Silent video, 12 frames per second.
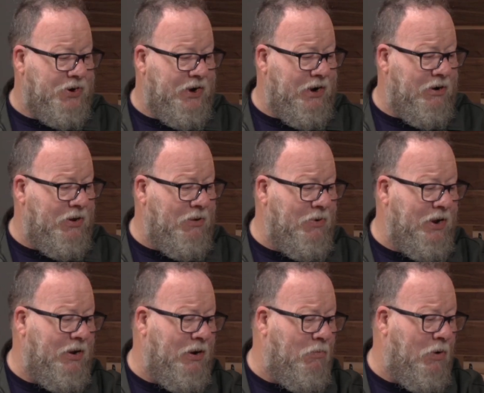here,
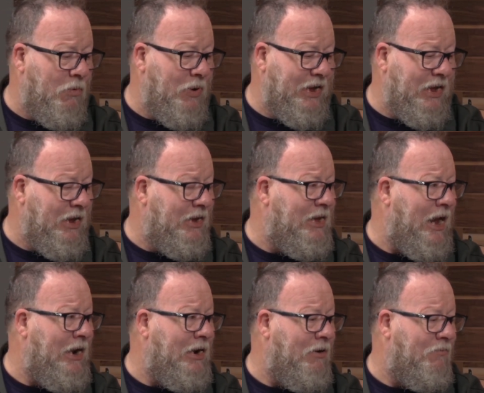and where we can
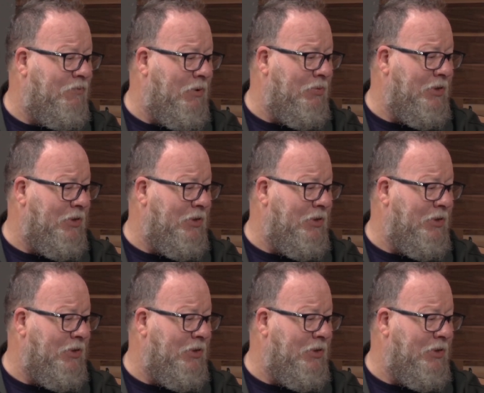gain it from